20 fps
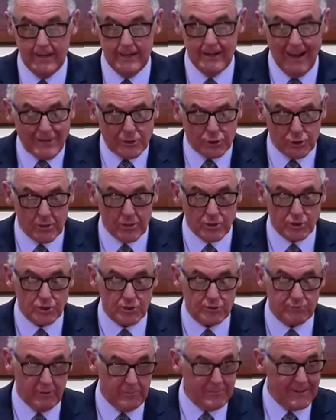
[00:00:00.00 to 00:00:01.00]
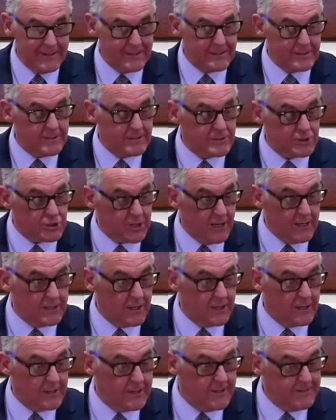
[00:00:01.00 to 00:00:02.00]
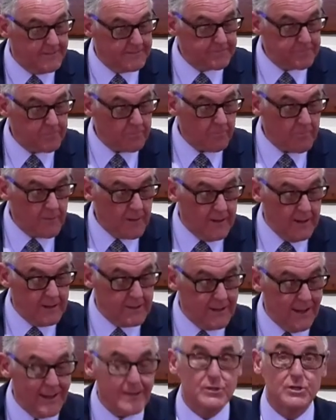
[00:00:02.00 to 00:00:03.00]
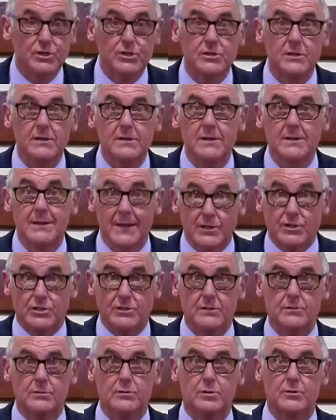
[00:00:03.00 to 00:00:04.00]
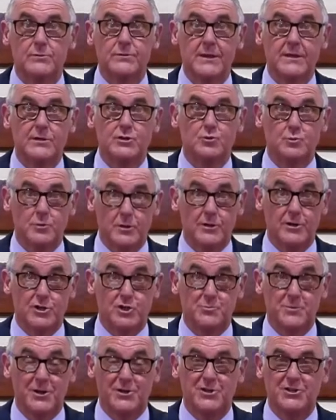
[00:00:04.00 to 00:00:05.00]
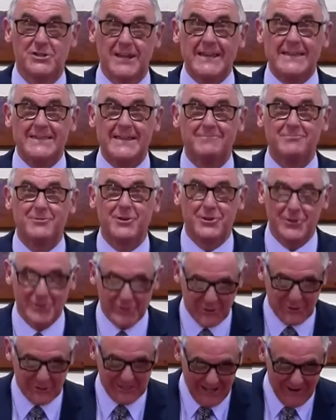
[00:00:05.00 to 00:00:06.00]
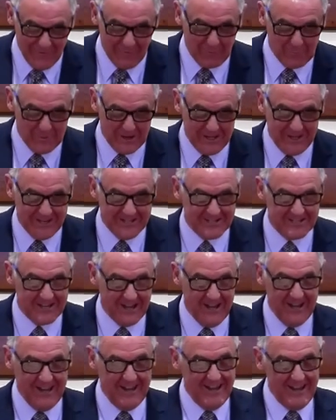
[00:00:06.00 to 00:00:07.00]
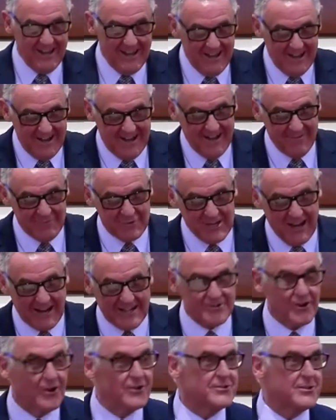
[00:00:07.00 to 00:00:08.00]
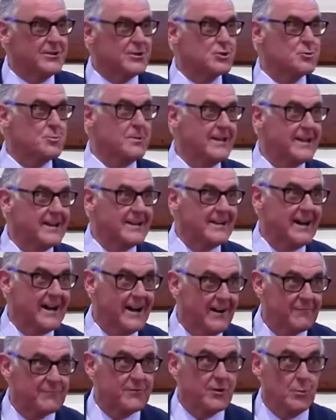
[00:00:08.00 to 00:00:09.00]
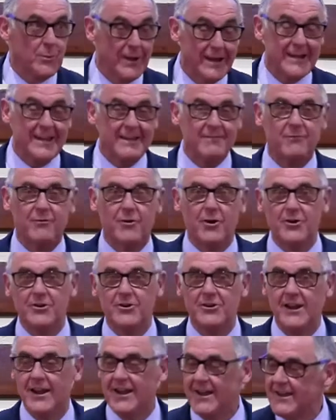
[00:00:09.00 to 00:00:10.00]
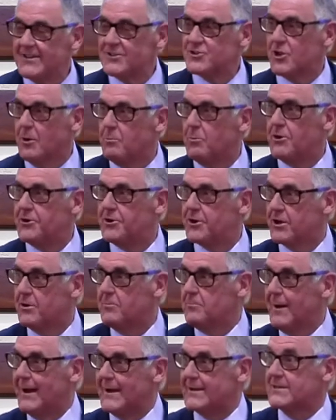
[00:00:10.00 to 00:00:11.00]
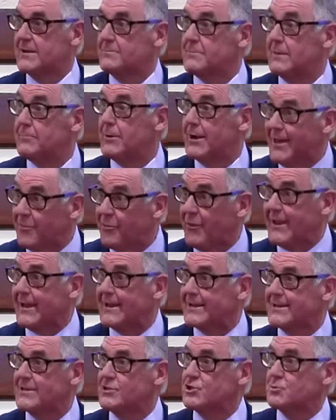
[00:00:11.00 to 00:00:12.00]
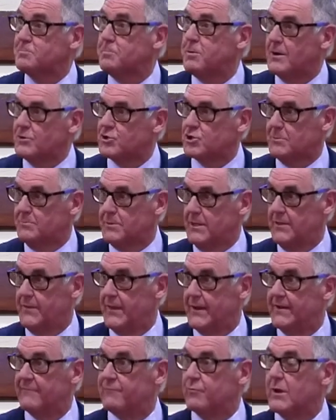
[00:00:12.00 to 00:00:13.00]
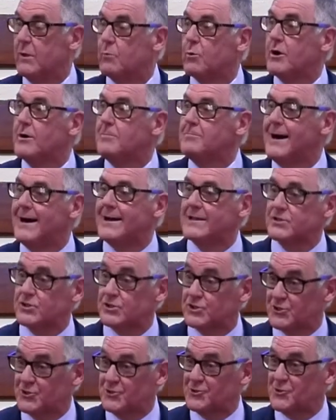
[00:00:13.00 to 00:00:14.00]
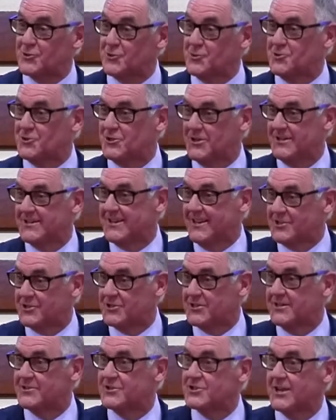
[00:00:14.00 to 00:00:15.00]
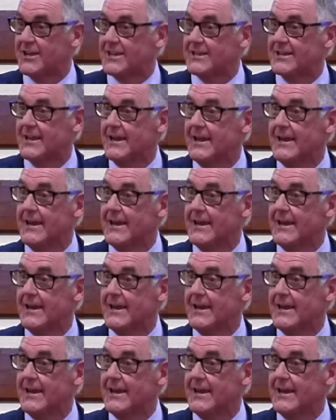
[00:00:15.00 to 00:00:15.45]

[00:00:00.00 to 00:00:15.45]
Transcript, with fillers: Let's just remain seated and let's listen to these words, but sing them to yourself, please. I've checked out this week and I have to waiting for someone to come back to me, but I think it is possible that if we wear masks and social distancing,